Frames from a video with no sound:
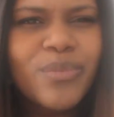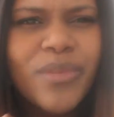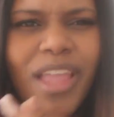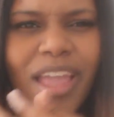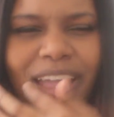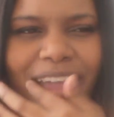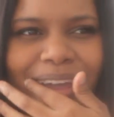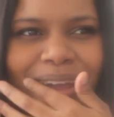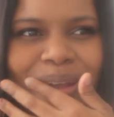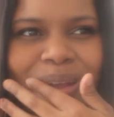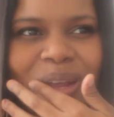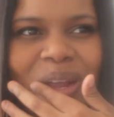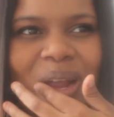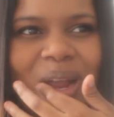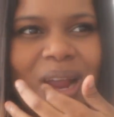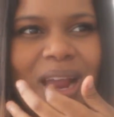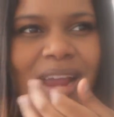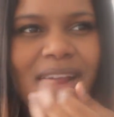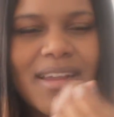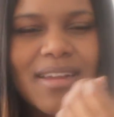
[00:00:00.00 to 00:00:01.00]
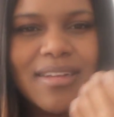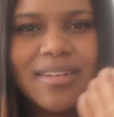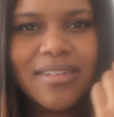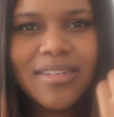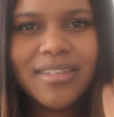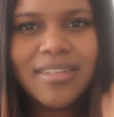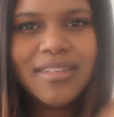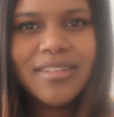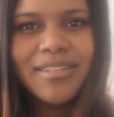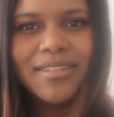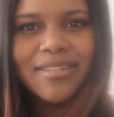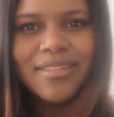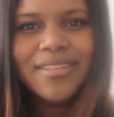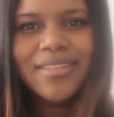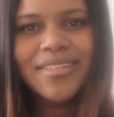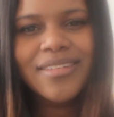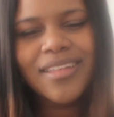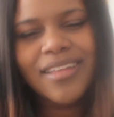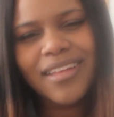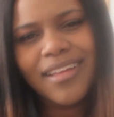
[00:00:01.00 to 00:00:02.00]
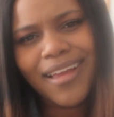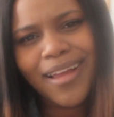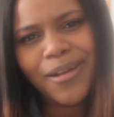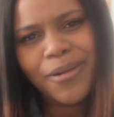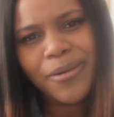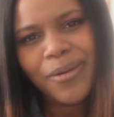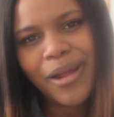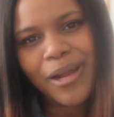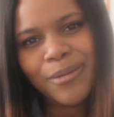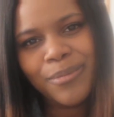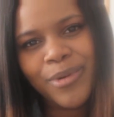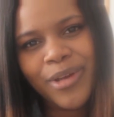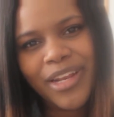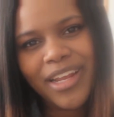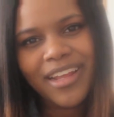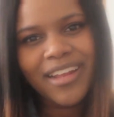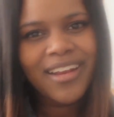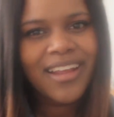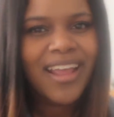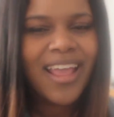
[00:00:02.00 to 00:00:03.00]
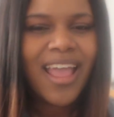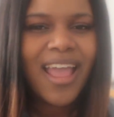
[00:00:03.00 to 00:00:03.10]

yeah, I don't know how to put it.